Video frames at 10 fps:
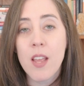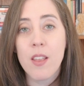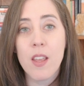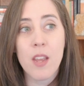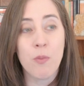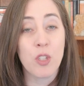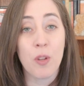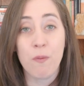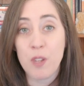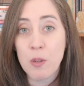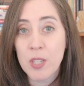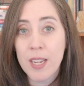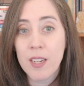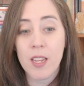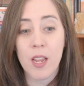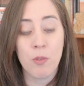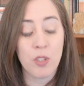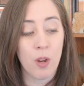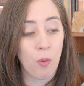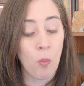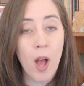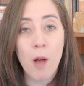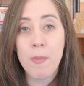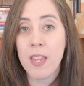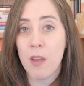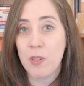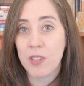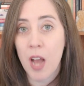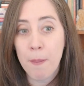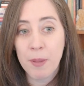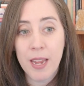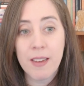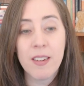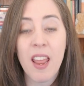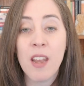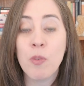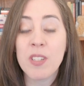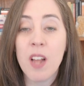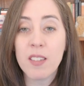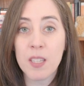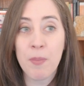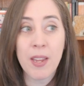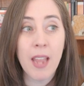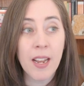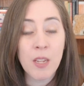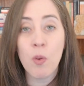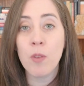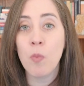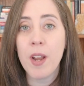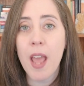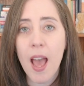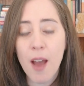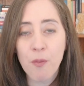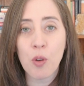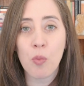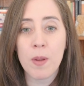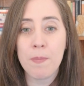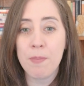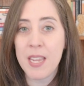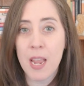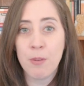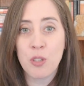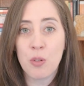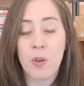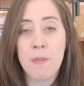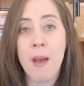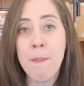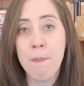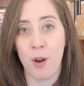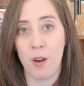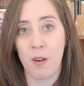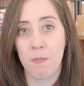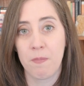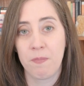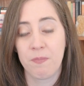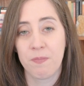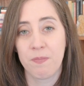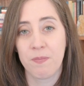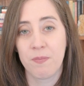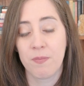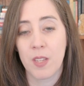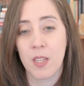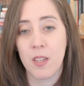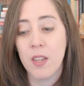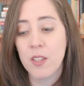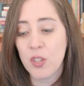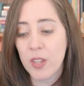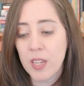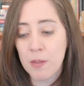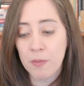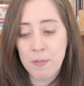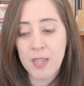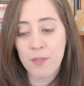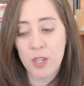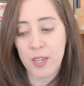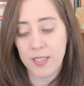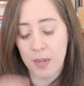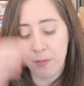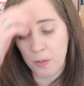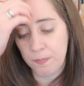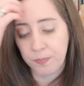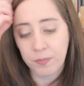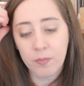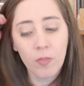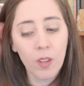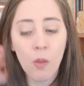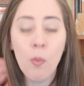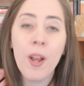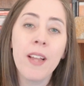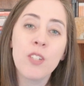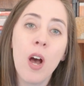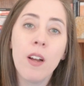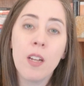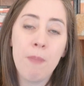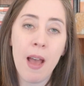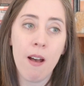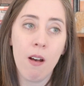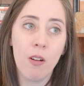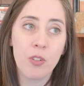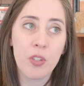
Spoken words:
It was confusing, it was overwhelming, it was complicated, and it was not something anyone would ever be able to remember. So let me give you an example. When I talk about